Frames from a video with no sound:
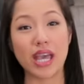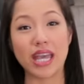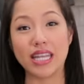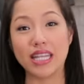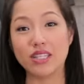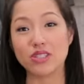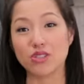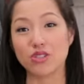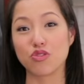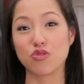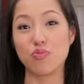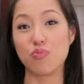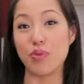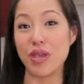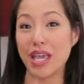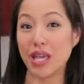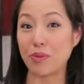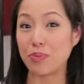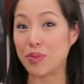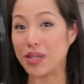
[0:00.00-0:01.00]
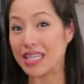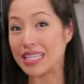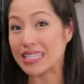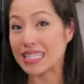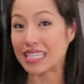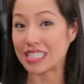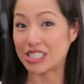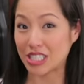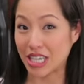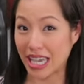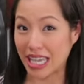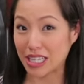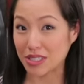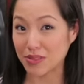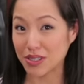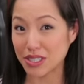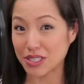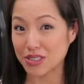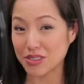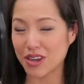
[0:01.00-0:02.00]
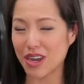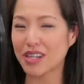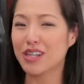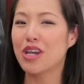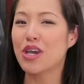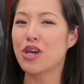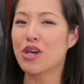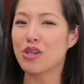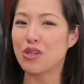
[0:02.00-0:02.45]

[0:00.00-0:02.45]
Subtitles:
any sort of big pizza chain restaurant,